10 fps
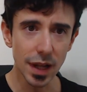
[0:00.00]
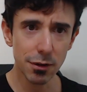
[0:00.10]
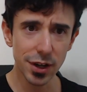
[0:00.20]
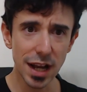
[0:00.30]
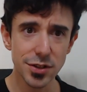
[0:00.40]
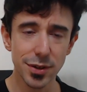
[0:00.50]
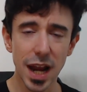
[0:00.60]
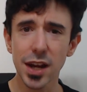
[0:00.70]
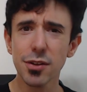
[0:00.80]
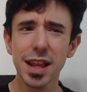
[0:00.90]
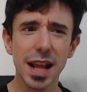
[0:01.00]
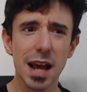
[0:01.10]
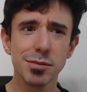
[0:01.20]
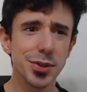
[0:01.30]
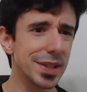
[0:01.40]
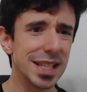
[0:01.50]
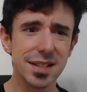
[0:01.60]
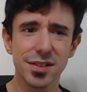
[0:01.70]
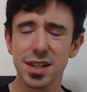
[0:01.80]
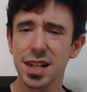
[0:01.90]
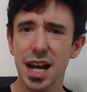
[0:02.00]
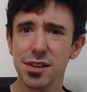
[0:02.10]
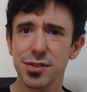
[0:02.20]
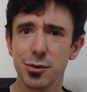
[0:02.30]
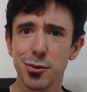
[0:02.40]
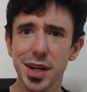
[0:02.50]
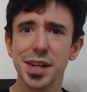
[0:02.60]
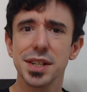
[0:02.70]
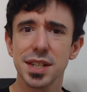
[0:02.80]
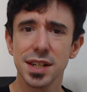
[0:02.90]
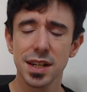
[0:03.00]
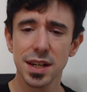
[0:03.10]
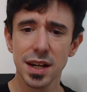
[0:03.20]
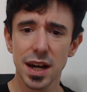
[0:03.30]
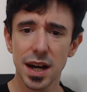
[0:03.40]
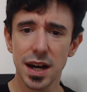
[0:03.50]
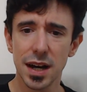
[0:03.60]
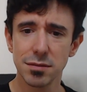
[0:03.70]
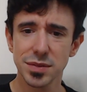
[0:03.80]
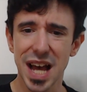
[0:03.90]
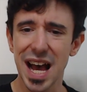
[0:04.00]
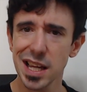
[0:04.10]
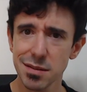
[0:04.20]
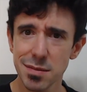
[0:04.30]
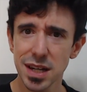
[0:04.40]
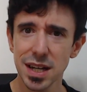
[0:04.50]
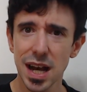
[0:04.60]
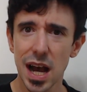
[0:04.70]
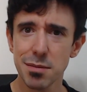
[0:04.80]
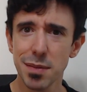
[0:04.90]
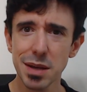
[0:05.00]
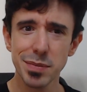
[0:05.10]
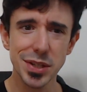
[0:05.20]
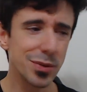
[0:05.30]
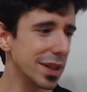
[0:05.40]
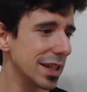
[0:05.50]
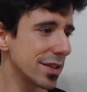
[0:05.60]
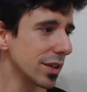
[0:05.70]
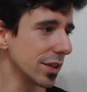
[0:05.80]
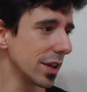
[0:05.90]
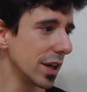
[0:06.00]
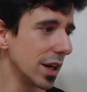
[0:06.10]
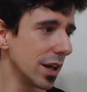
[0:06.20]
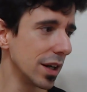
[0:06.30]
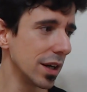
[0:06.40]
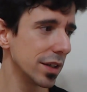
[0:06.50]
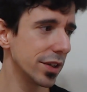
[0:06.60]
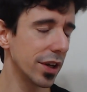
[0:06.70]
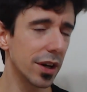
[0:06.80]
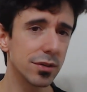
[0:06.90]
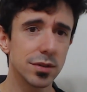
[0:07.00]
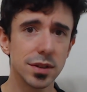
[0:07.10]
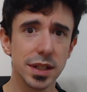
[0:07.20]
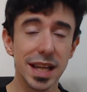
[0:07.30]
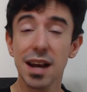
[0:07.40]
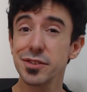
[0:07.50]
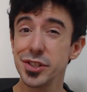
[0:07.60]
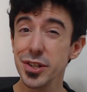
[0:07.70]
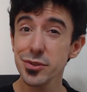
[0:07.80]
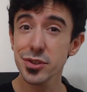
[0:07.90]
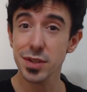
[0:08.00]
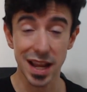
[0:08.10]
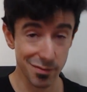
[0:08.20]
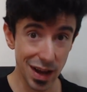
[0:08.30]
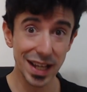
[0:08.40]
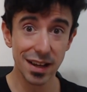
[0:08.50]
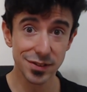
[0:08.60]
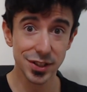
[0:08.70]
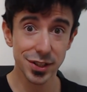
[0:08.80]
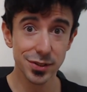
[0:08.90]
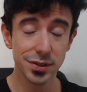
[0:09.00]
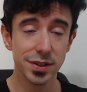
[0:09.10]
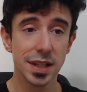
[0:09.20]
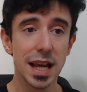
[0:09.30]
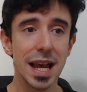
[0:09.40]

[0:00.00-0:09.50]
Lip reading: How are you guys doing? I know that I'm doing this on a kind of a weird time. I might be doing this on, in the afternoons, like my afternoons,